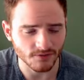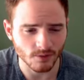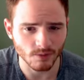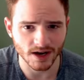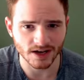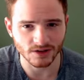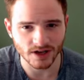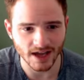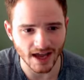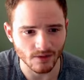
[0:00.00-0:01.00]
off, we're gonna
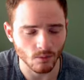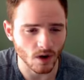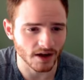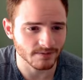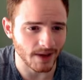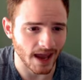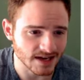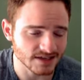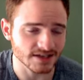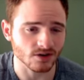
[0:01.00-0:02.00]
look at what
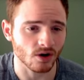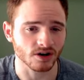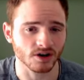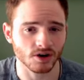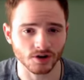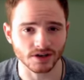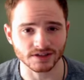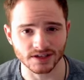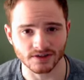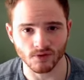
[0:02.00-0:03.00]
pages are
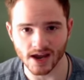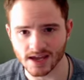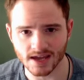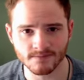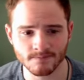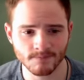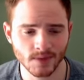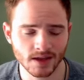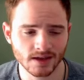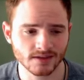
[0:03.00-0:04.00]
currently
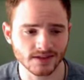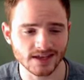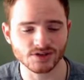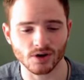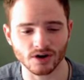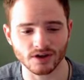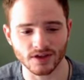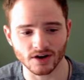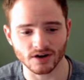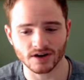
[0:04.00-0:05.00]
ranking. These are
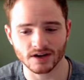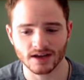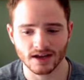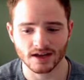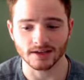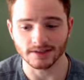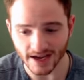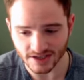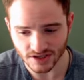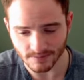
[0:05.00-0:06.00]
their
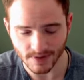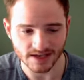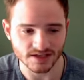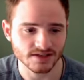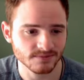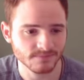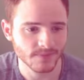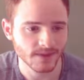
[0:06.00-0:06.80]
collection pages.